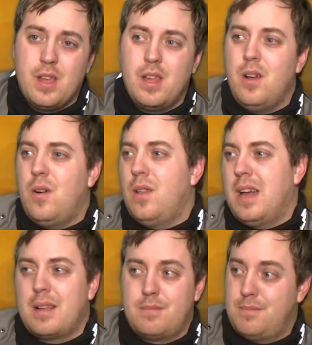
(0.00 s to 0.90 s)
You know,
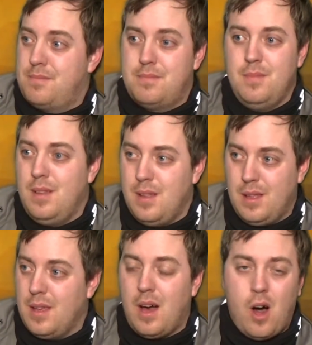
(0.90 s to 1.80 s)
like
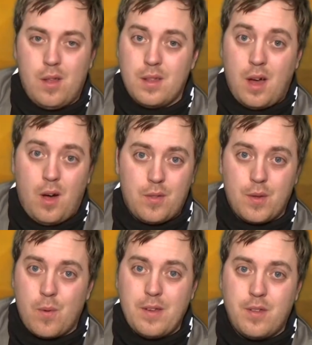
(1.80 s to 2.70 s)
all, all
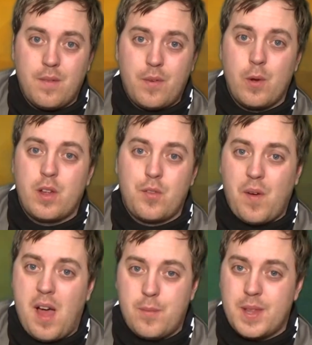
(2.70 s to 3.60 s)
the rest of the Furious
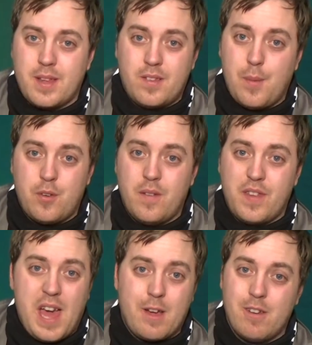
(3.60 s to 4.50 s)
Five, with the exception of
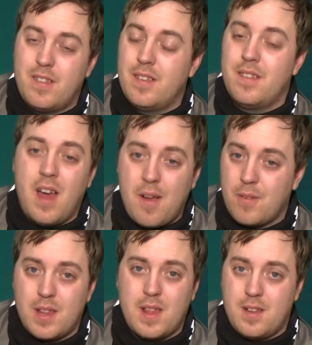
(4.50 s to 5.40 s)
Tigress, is not
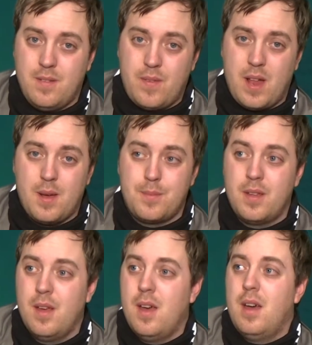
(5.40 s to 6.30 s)
really that developed